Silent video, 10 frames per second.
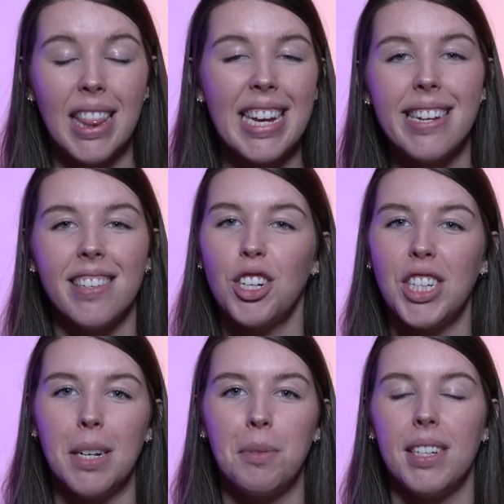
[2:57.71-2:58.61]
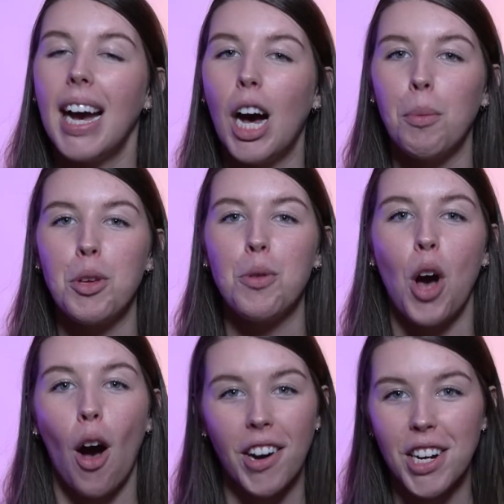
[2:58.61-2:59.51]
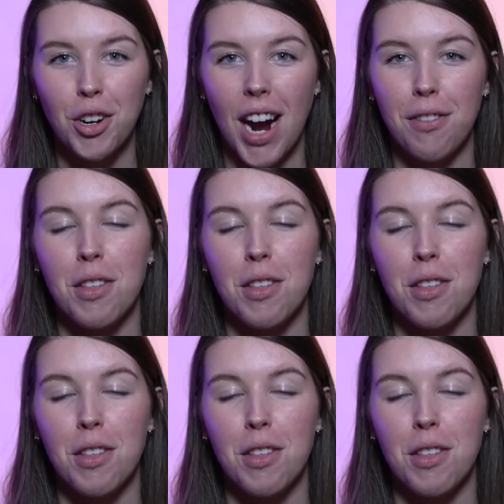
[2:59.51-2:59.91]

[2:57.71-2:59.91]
these are tips to help you choreograph